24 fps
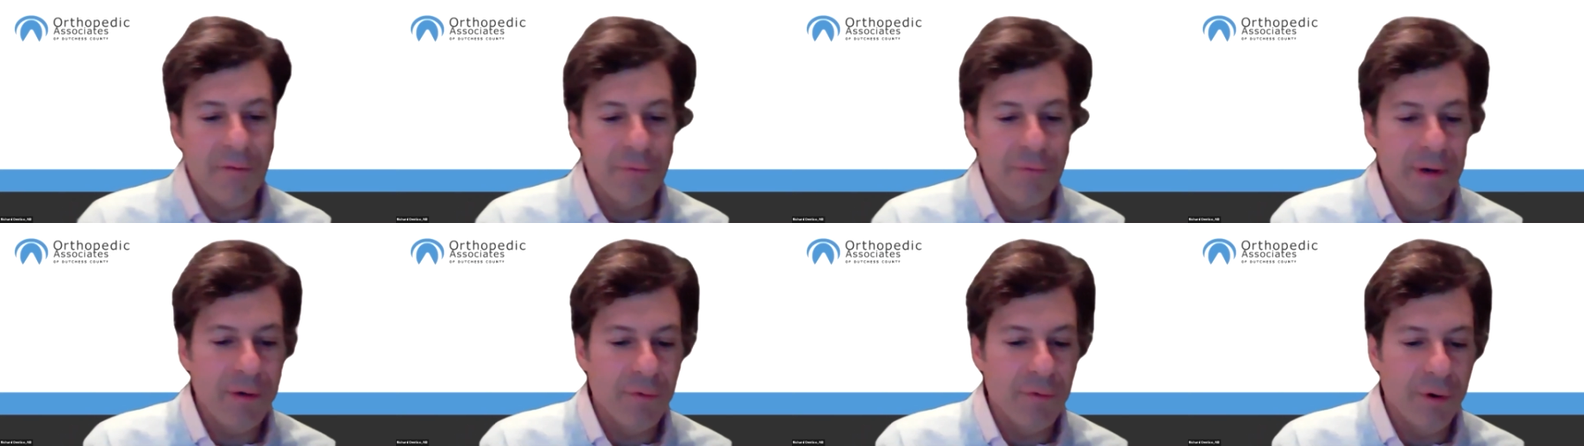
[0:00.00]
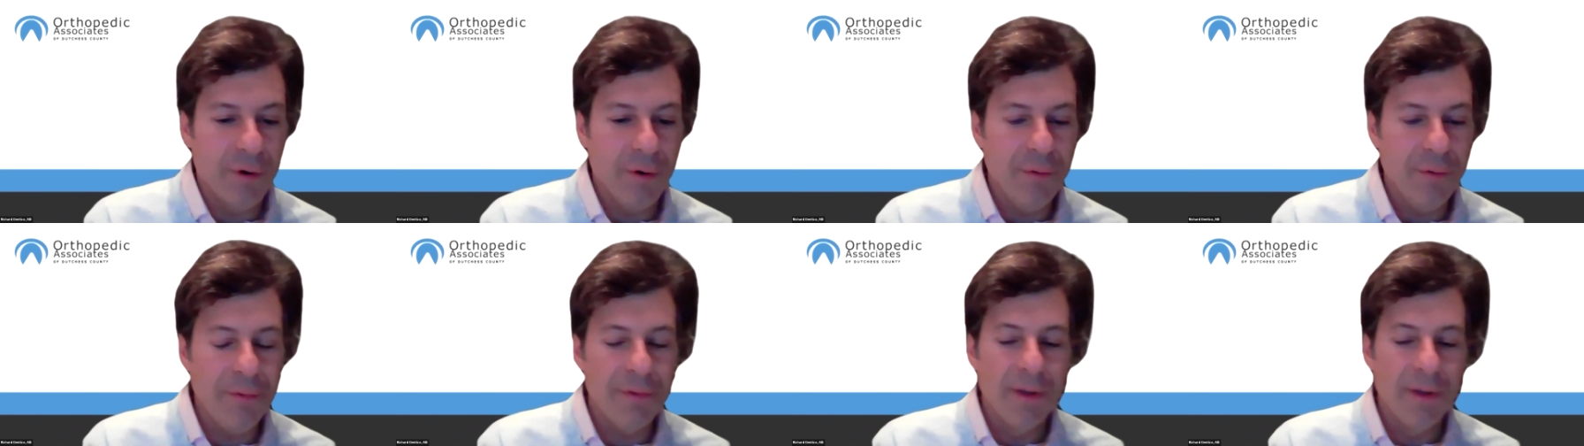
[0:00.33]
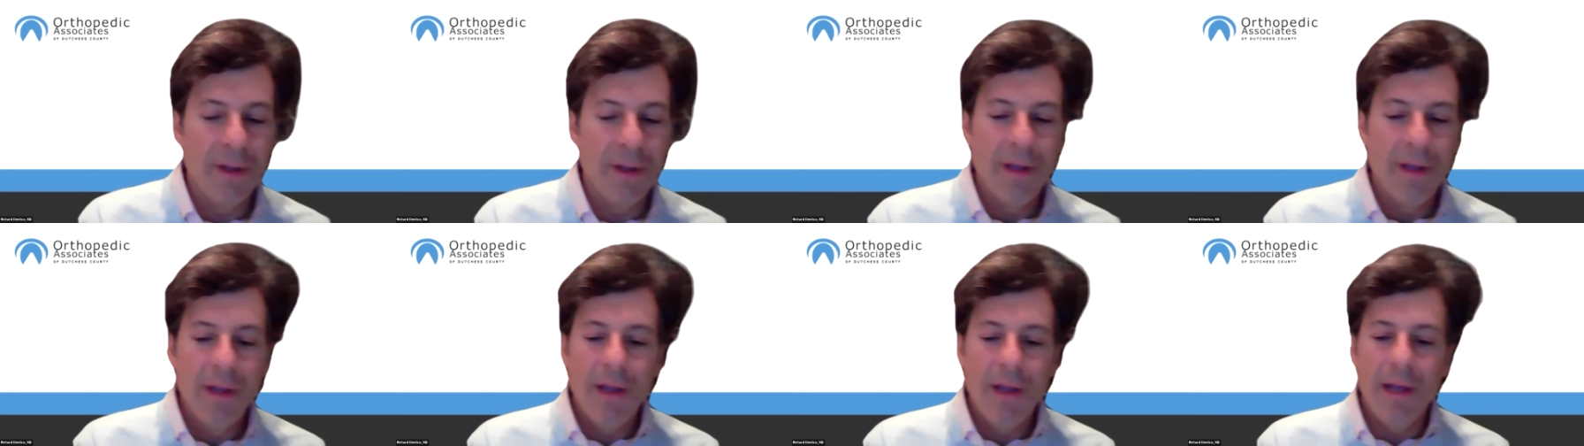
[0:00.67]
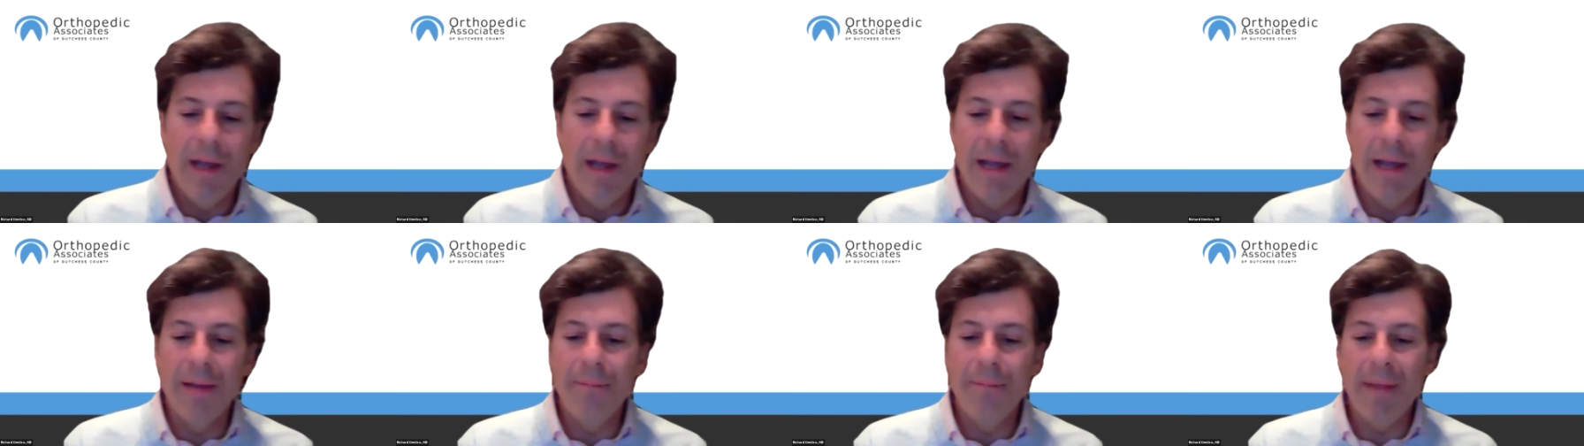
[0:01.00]
regrowth
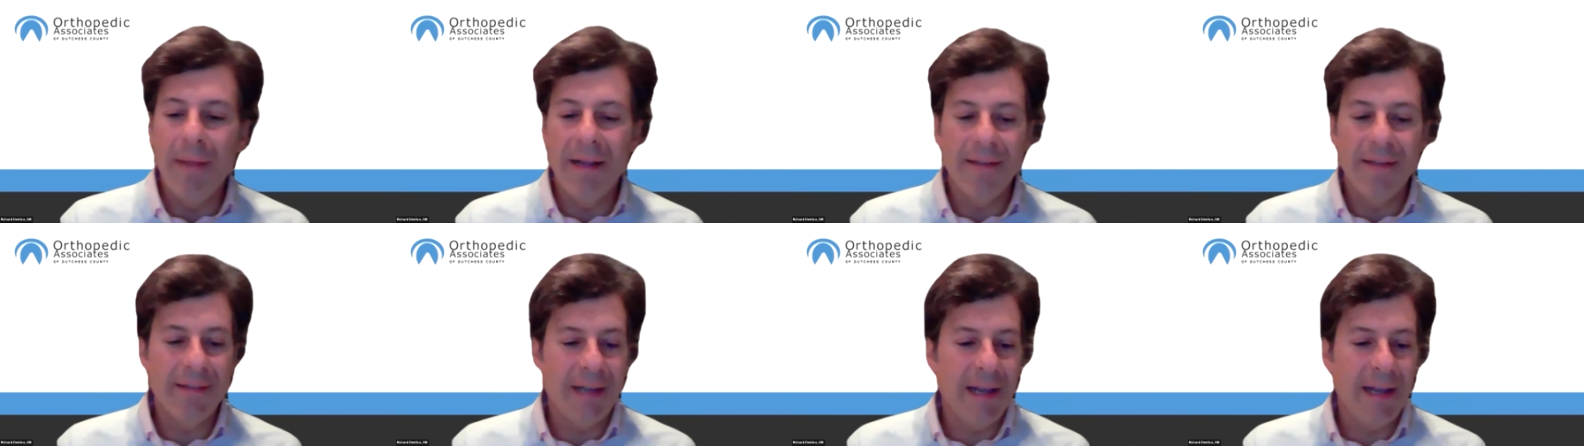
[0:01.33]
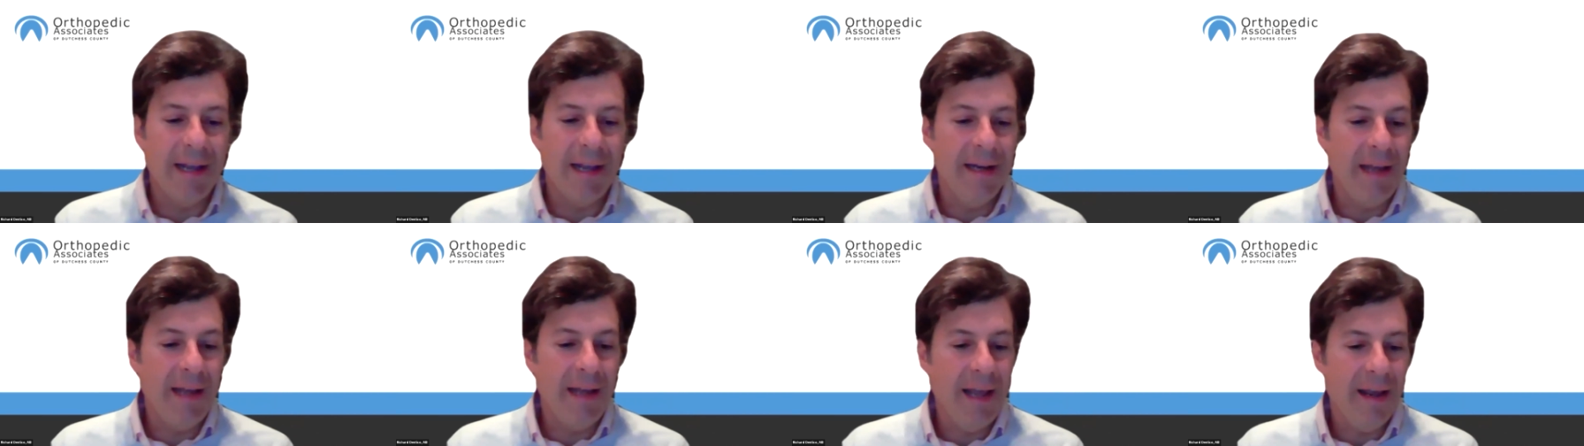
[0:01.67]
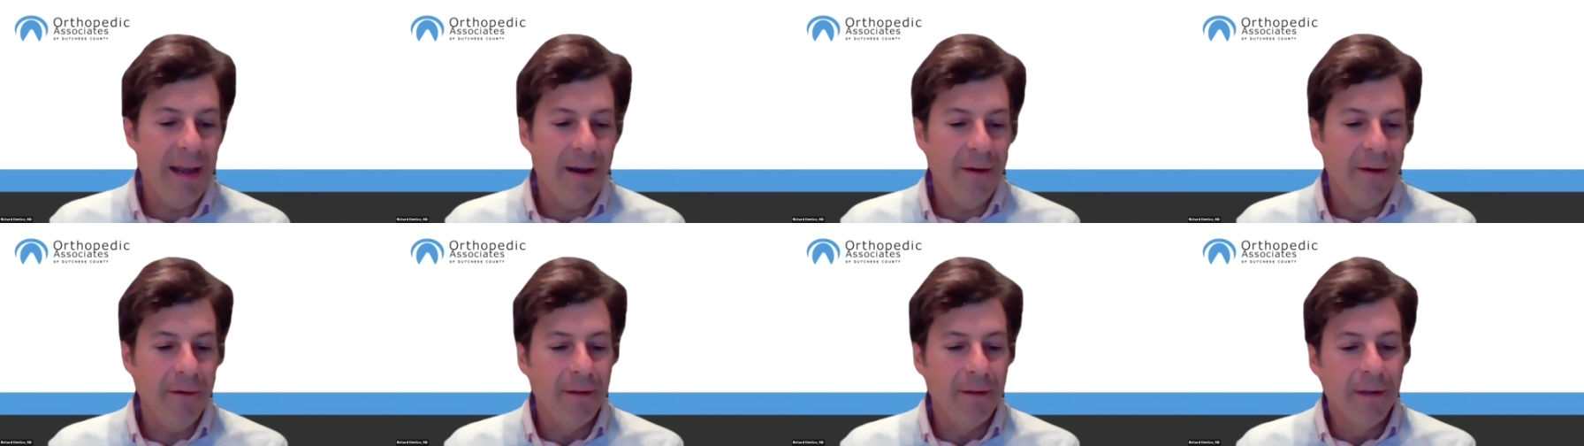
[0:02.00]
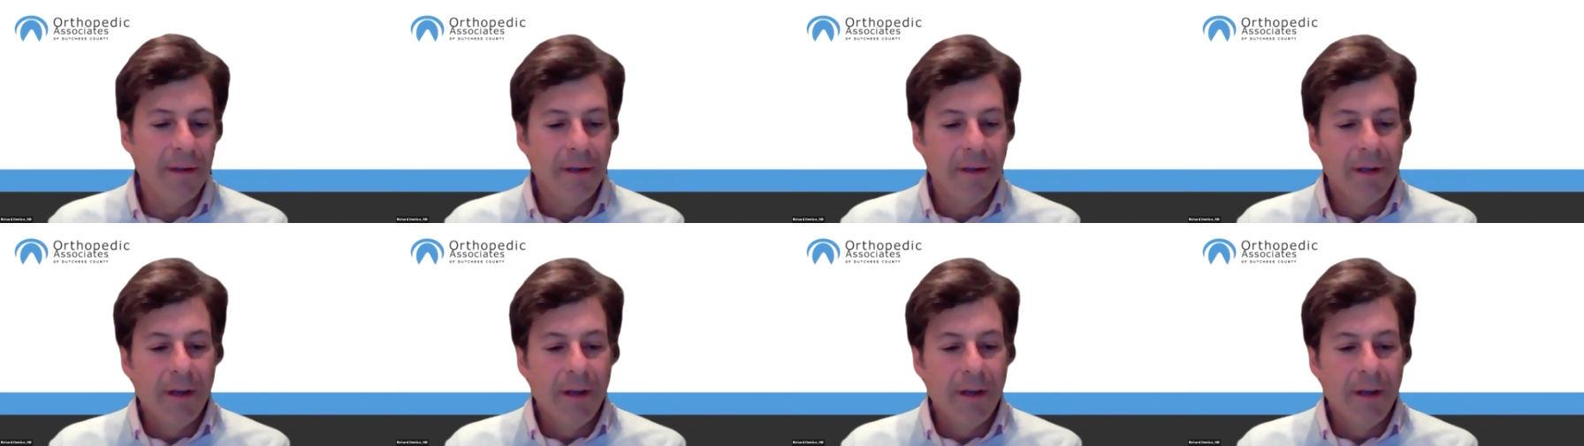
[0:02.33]
and maintain hair.